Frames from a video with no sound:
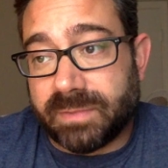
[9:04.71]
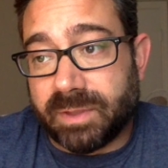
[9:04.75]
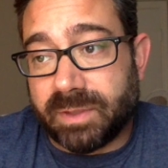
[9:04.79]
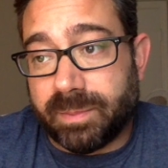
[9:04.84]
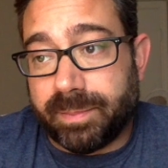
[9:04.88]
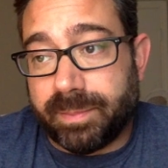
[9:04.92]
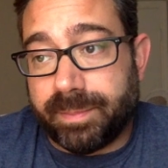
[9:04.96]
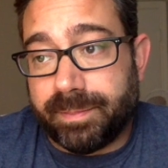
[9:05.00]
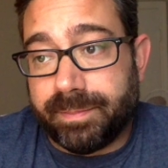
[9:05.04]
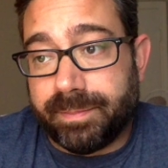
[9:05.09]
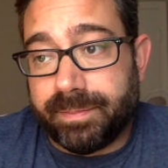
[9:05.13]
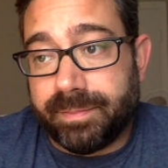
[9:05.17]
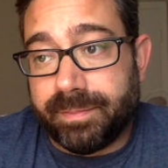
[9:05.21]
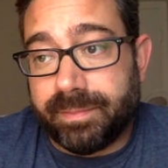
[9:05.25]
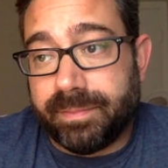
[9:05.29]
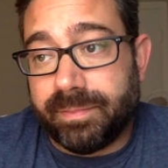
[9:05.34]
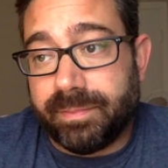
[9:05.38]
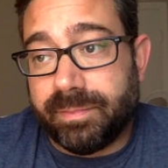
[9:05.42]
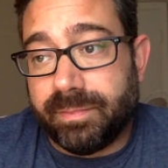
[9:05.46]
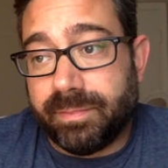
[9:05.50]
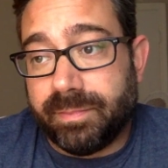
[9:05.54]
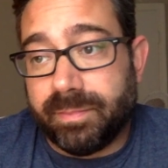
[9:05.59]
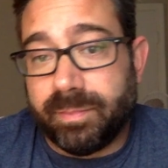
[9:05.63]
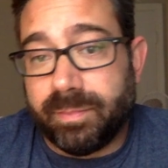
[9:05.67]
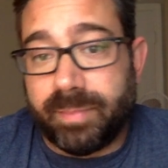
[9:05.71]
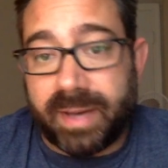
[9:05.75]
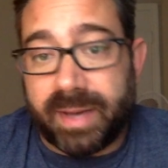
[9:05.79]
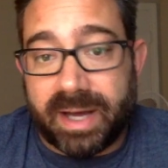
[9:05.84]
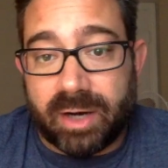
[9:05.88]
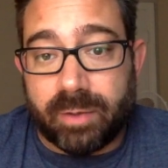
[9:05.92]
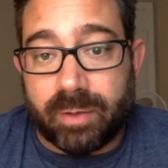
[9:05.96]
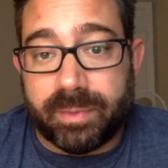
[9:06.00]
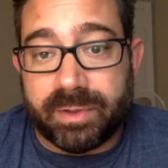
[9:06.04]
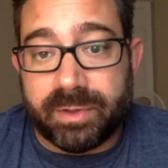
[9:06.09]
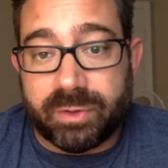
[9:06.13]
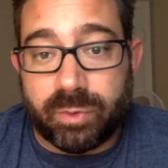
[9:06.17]
the
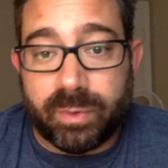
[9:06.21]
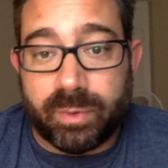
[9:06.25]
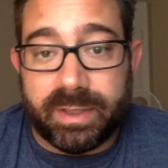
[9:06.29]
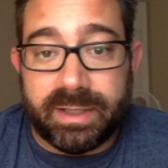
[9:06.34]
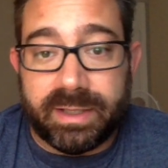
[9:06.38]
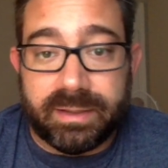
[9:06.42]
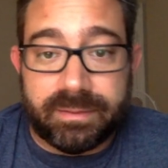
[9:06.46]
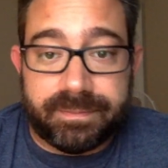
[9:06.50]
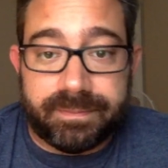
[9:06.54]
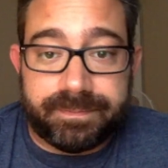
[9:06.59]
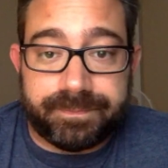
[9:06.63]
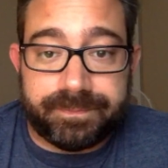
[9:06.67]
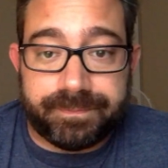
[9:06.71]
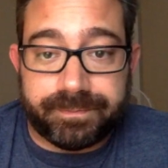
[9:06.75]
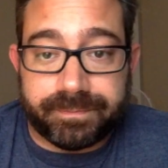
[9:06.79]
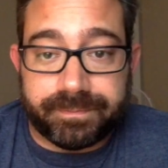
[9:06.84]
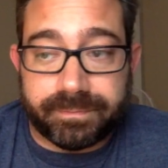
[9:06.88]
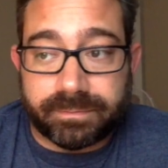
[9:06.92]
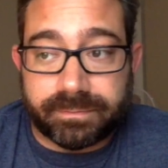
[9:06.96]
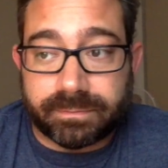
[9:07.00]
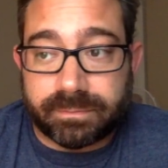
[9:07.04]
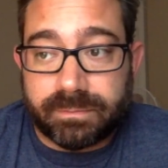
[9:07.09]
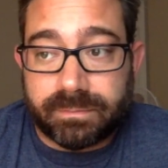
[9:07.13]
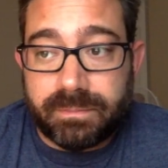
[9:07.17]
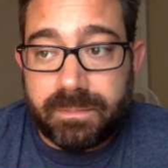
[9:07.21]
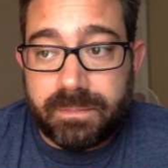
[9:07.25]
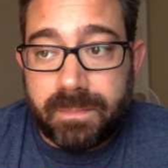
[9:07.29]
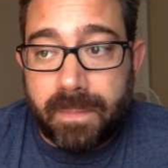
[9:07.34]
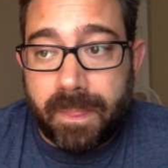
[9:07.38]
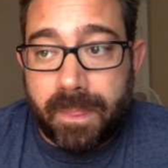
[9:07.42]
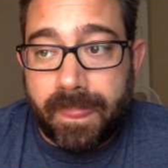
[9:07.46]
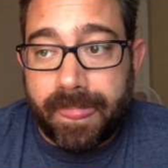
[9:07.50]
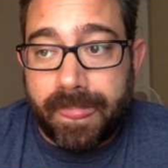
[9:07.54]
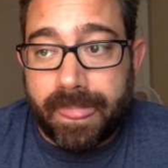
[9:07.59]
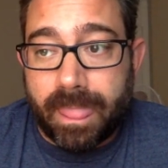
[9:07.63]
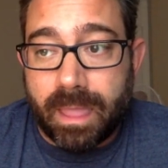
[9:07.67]
battle between
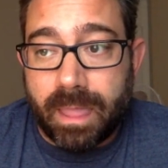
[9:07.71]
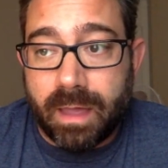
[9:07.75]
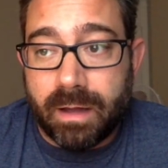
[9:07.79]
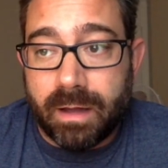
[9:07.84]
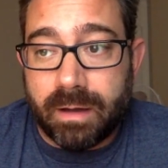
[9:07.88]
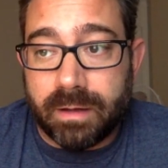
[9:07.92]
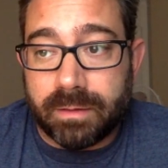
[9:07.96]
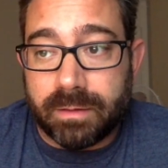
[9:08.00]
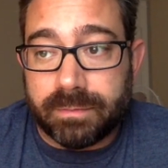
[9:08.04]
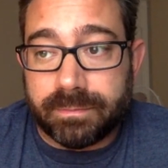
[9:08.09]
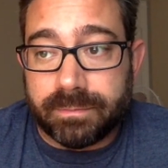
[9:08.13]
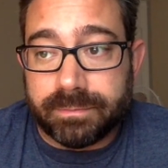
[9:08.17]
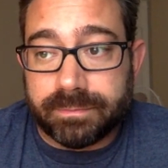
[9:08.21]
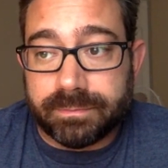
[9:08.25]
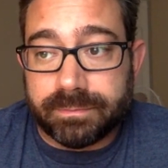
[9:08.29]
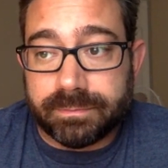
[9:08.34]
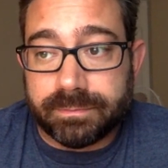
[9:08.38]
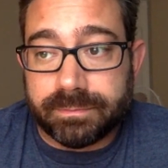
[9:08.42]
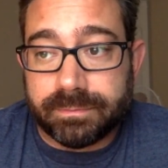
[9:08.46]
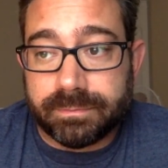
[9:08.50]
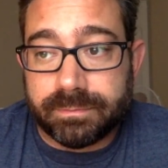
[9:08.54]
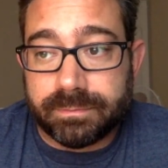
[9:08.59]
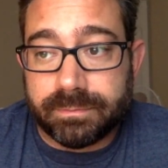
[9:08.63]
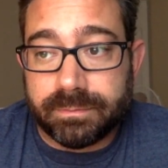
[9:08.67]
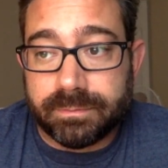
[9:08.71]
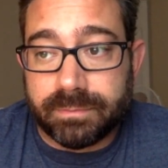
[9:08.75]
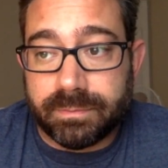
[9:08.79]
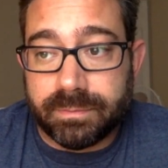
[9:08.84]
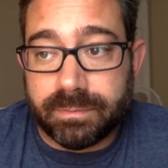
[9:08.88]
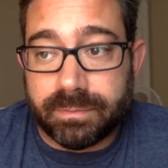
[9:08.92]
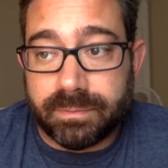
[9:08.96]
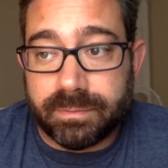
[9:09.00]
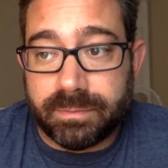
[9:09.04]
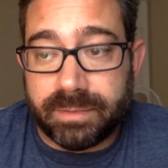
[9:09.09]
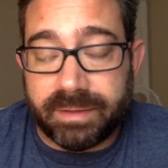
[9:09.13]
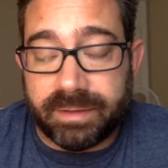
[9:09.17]
um,
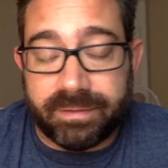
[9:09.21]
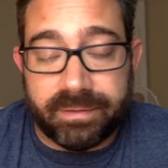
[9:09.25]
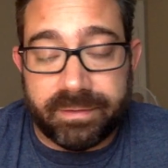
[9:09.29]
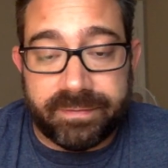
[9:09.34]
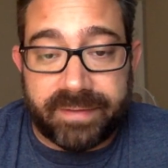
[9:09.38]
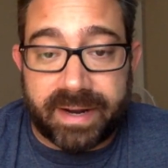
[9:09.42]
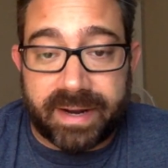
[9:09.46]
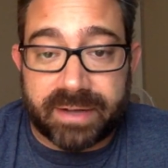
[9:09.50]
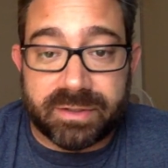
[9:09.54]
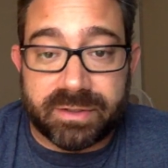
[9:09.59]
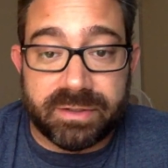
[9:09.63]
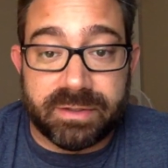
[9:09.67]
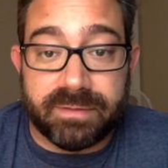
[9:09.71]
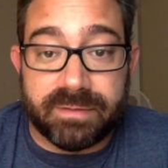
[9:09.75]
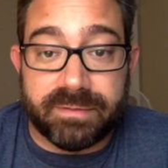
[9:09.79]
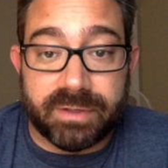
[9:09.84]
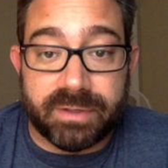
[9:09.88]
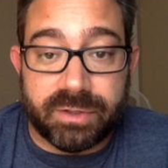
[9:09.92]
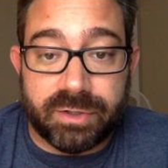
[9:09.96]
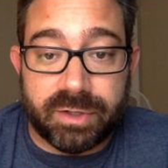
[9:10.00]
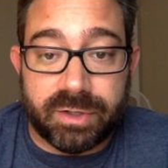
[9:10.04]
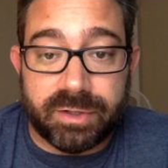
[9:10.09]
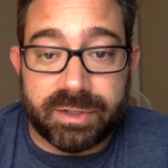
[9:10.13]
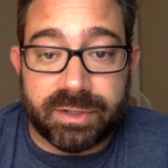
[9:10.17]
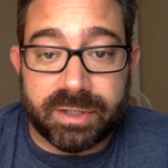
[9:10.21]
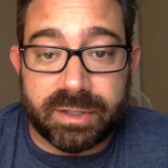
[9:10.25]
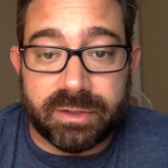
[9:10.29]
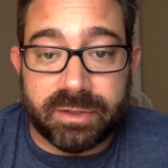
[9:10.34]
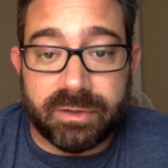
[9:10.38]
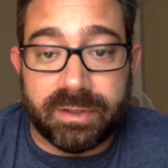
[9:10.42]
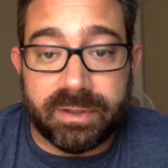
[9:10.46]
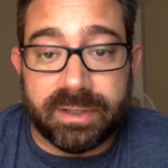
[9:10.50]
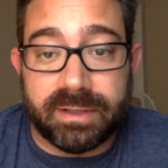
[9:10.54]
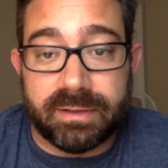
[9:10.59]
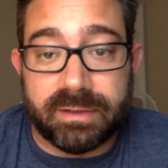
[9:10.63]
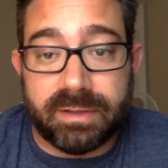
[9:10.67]
different factions of the church,
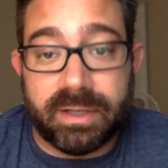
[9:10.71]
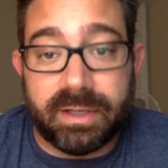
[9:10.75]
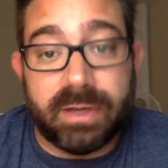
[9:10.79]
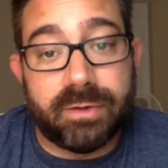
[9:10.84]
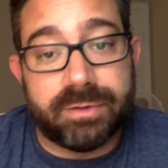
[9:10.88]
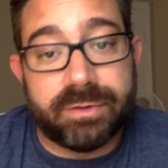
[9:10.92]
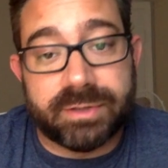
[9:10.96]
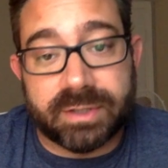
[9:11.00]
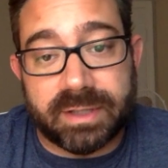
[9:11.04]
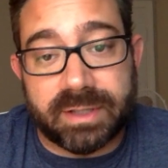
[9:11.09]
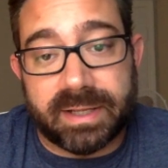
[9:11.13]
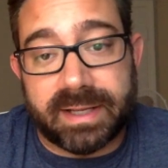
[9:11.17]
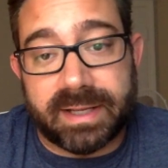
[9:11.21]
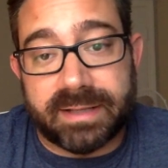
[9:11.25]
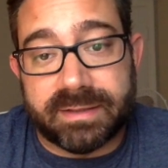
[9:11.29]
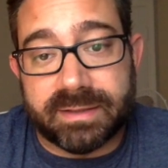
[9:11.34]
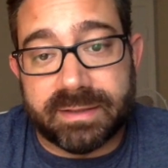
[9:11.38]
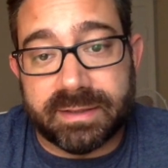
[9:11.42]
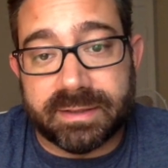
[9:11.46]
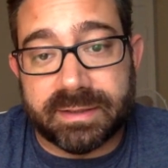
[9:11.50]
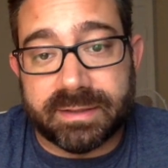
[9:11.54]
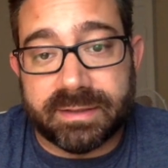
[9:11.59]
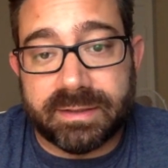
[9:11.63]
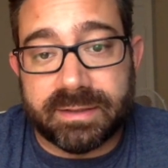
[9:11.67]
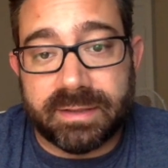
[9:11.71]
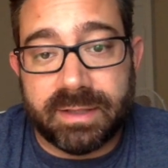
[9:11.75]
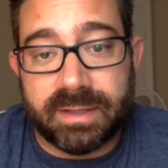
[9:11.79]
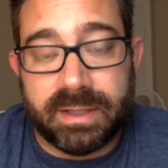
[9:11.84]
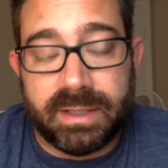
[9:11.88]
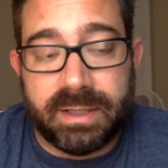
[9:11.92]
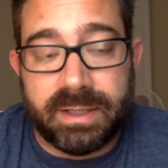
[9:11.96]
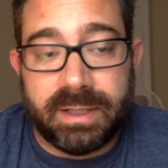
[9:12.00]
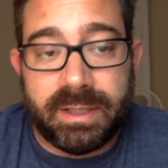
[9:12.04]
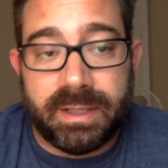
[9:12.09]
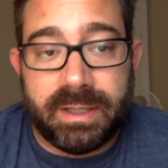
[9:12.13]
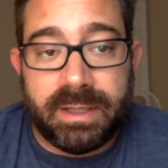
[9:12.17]
including neo scholastics
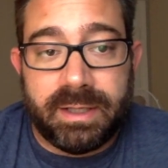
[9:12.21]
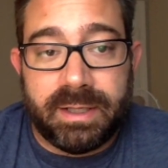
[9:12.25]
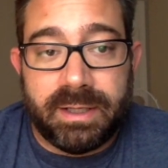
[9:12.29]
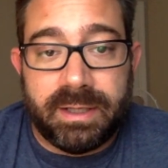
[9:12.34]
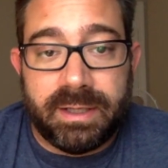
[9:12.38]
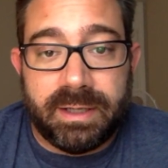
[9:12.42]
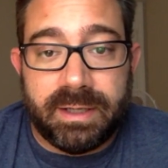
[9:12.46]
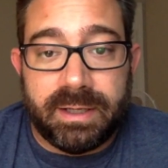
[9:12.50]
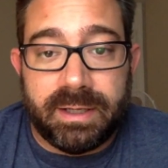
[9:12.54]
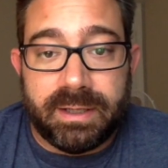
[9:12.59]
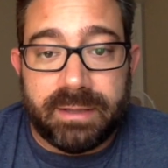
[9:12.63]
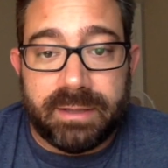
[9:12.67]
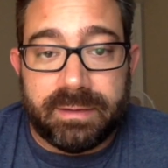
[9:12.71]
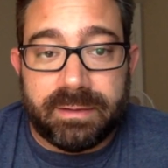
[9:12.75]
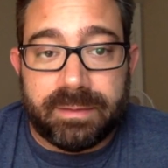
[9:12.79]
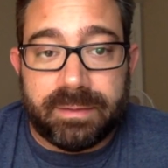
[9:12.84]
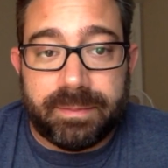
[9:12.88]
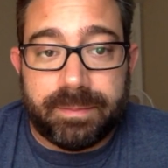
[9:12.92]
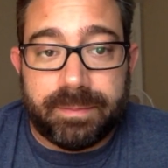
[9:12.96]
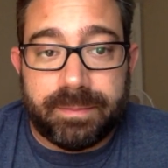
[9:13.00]
and